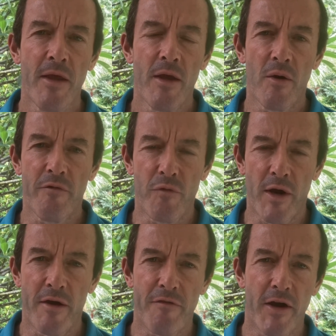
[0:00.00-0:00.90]

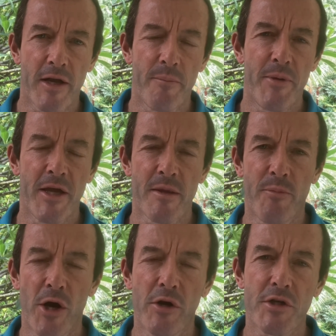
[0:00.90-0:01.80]
If I compare the
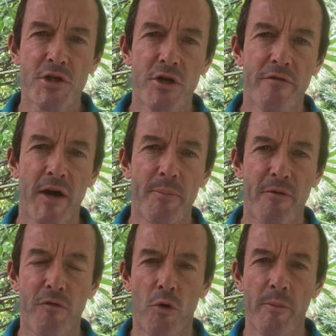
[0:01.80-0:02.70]
broker survey
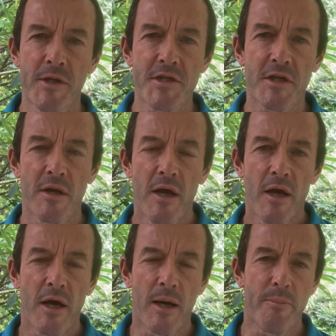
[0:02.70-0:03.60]
performance
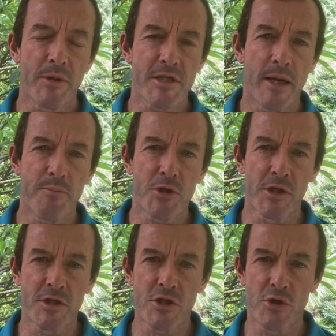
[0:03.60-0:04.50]

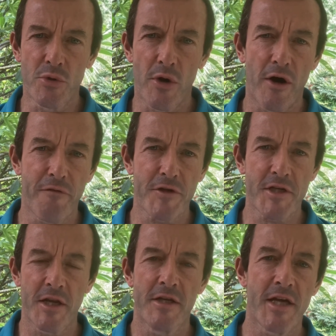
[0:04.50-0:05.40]
perceptions to office
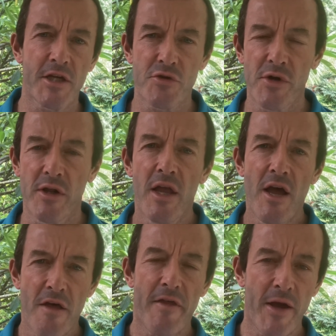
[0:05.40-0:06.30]
and industrial,
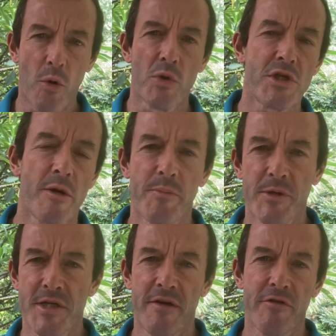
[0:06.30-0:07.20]
they also
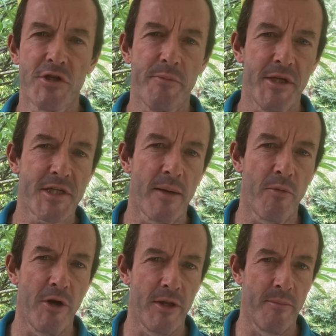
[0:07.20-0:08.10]
perceive it to be
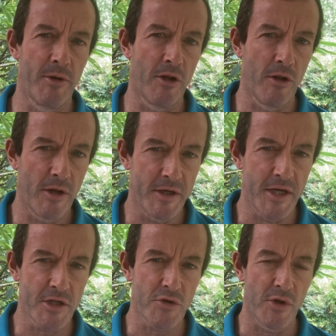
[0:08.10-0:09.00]
somewhere in the middle,
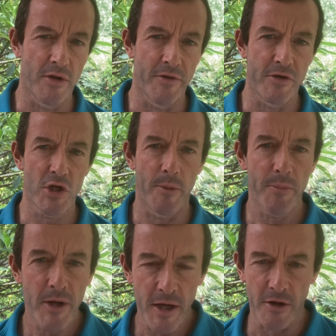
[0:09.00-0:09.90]
industrial on the top
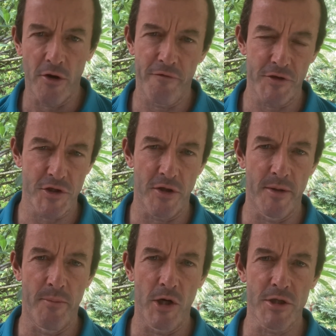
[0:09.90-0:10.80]
and office on the
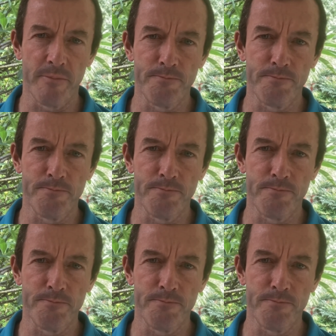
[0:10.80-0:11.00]
bottom.